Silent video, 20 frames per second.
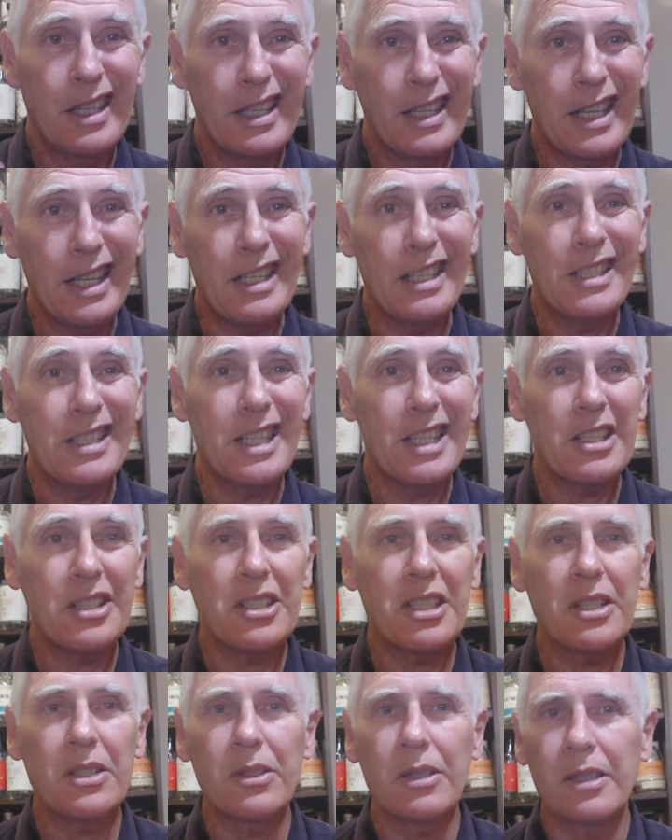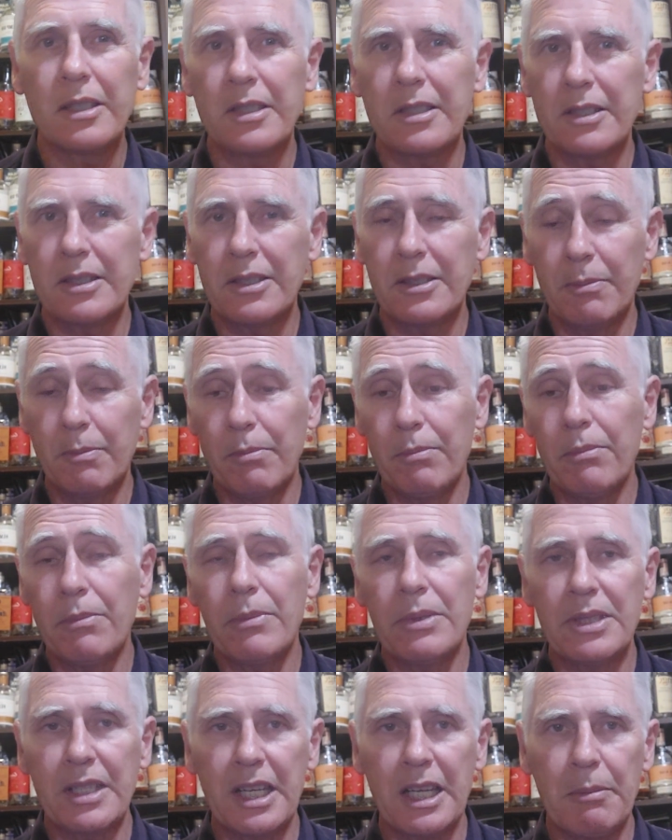getting technical and
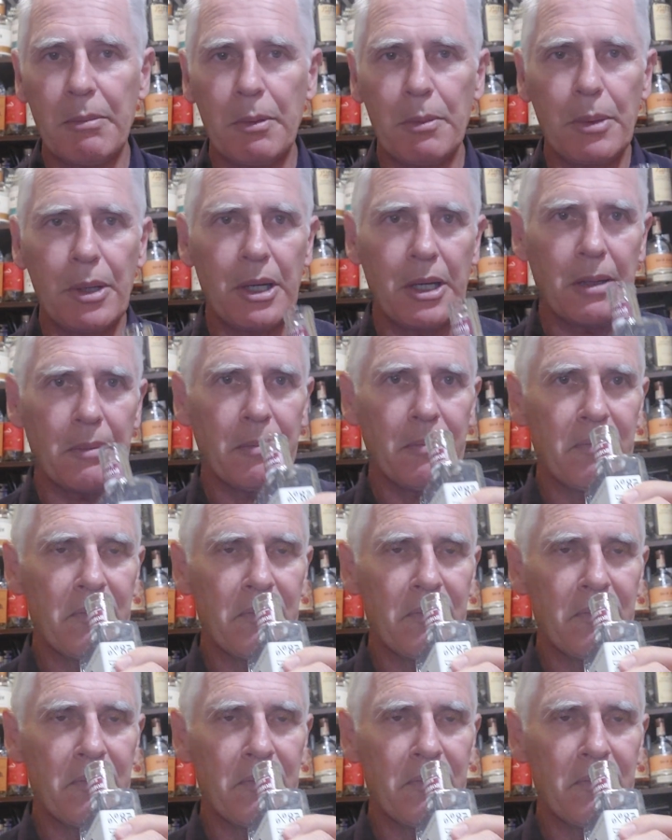setting up a mic.